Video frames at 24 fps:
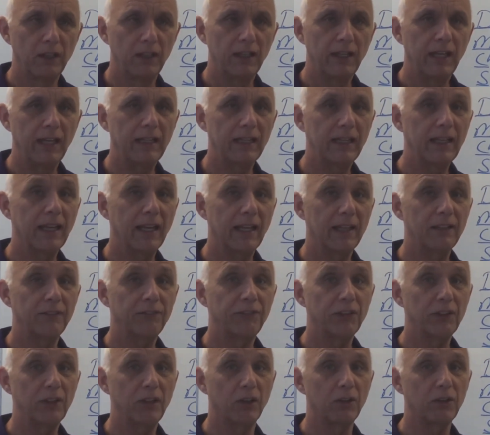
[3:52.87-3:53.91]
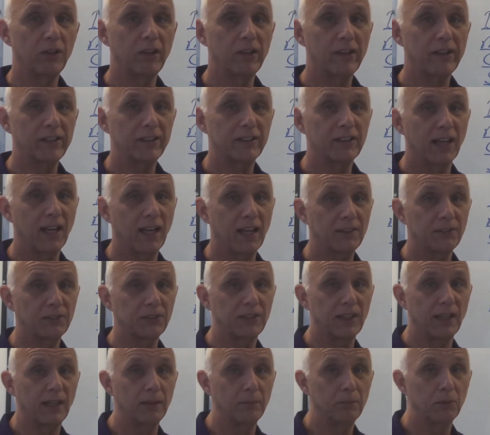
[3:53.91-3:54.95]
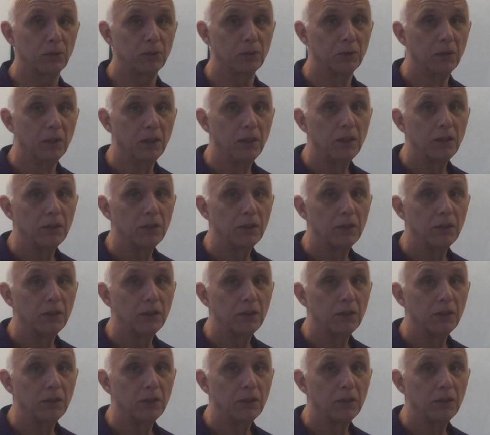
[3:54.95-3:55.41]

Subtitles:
And again, if you know your 8 times table,